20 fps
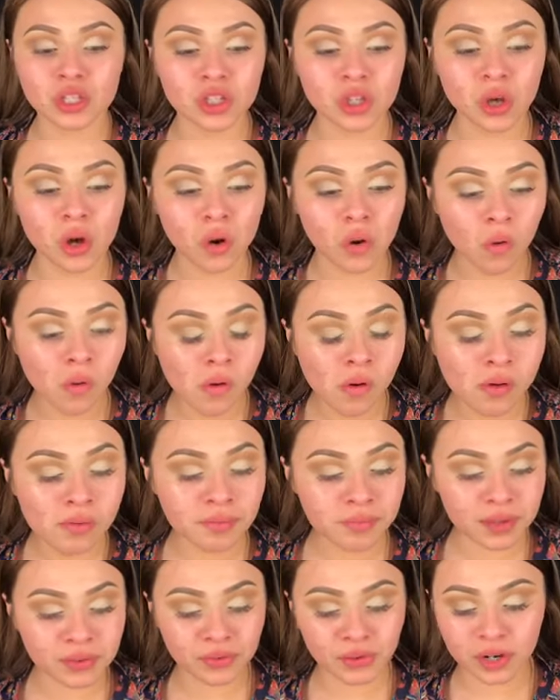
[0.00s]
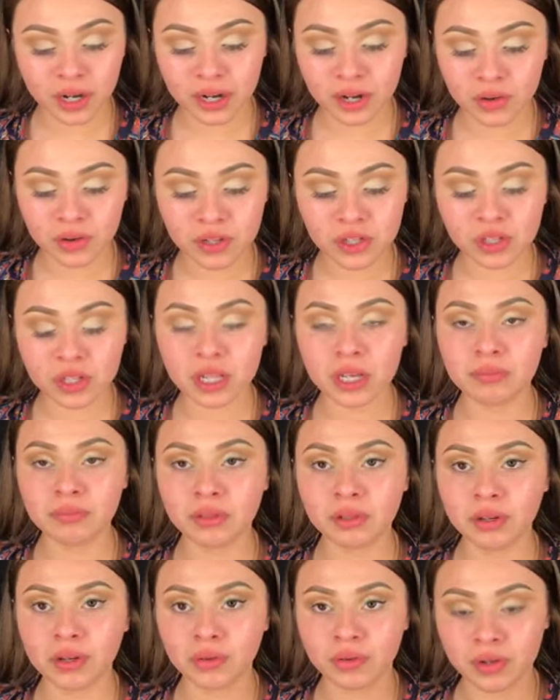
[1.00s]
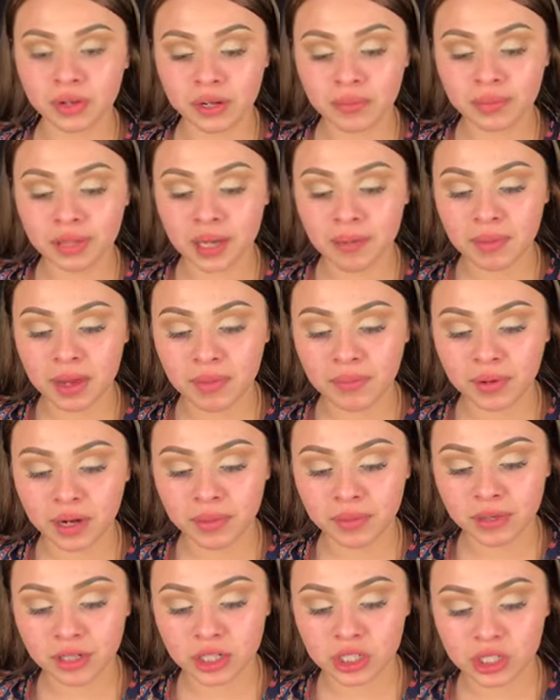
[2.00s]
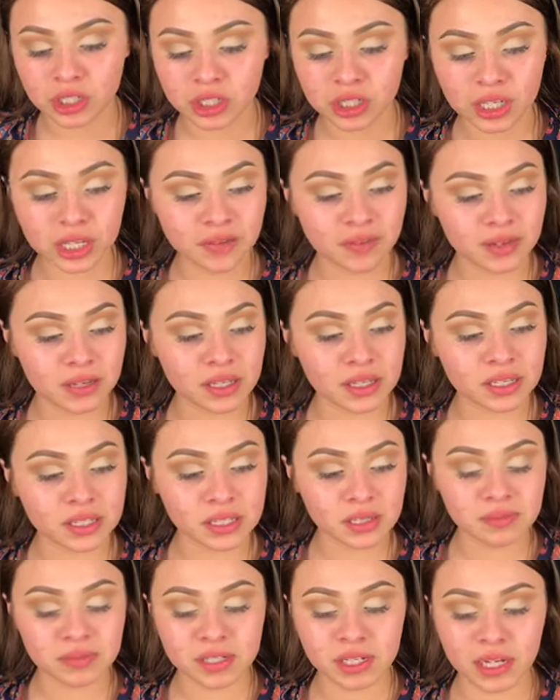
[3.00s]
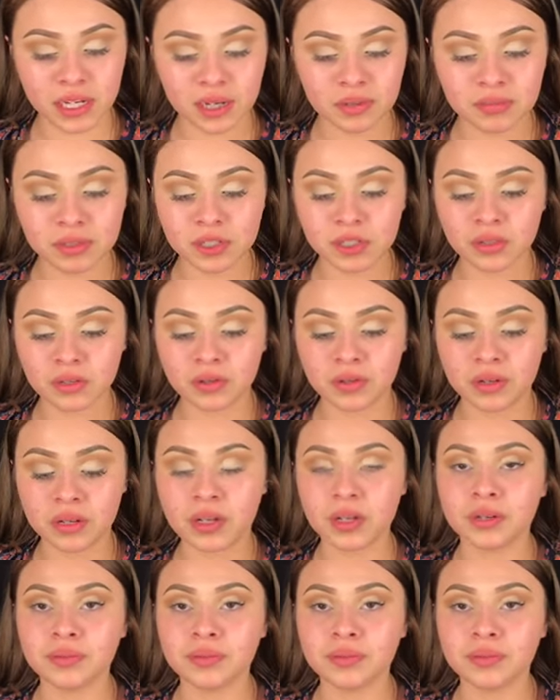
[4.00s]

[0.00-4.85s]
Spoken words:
So before I go into that blue, I want to apply my primer just to give it some time to